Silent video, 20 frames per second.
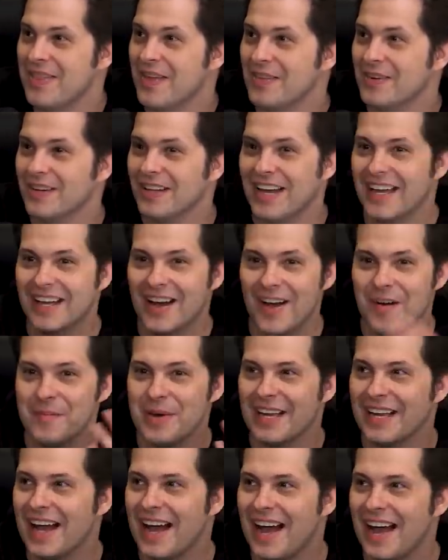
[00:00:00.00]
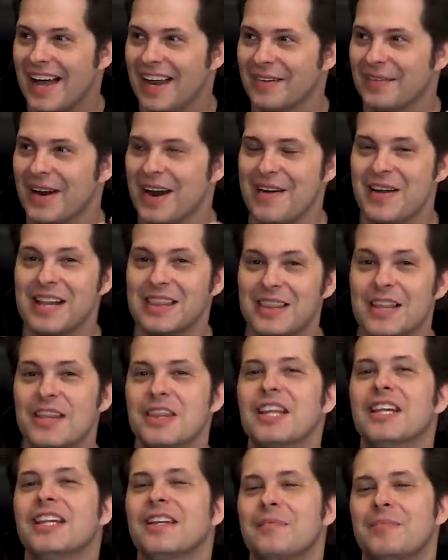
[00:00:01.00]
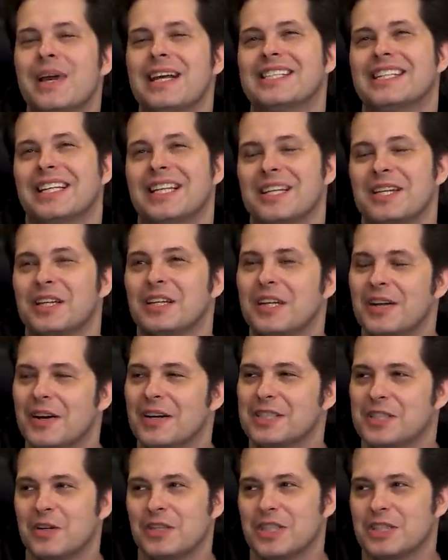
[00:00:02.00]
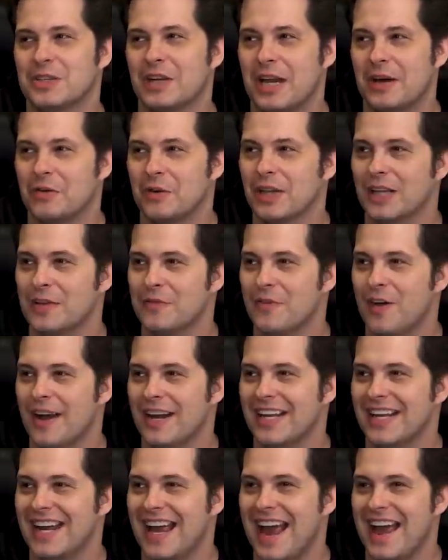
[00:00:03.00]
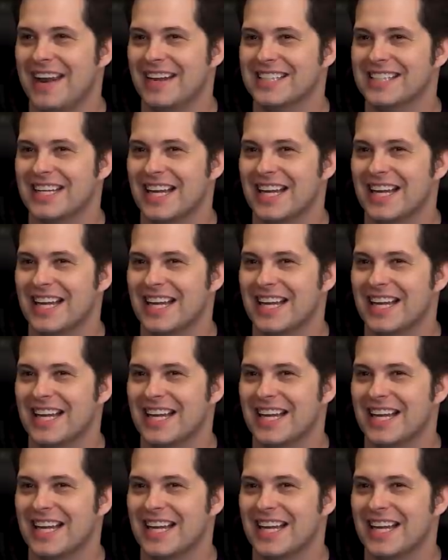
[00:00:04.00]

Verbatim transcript: then they're like, "Oh my god!" Whatever. It, the, the, basically, the lyrics are just like really funny, and yeah.